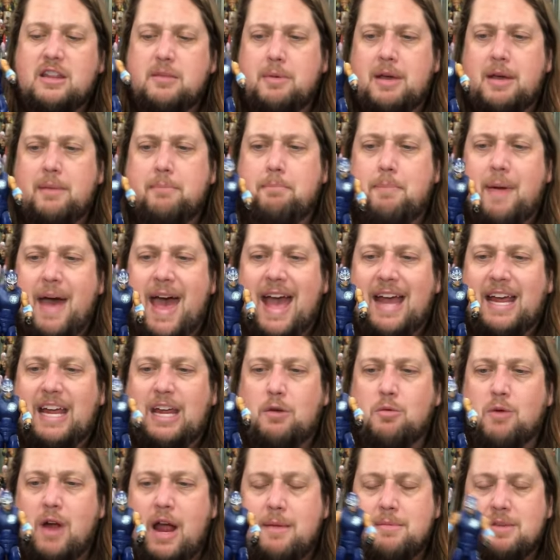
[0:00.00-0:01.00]
The big
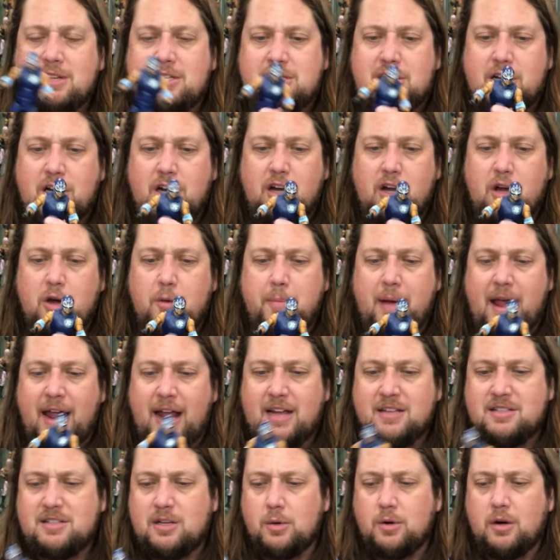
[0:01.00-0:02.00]
baggy Rey Mysterio
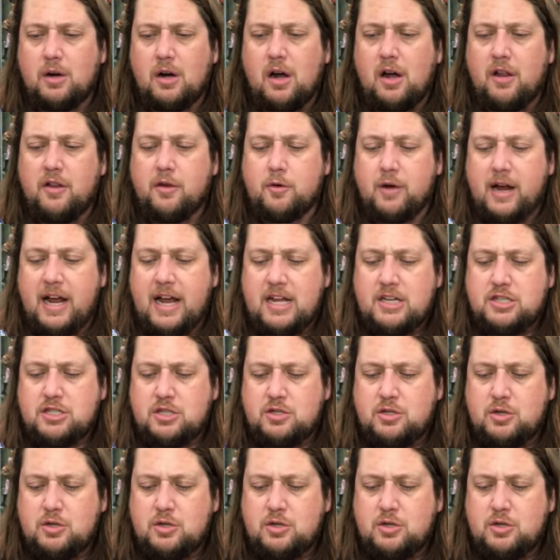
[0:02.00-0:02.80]
pants that were all the rage in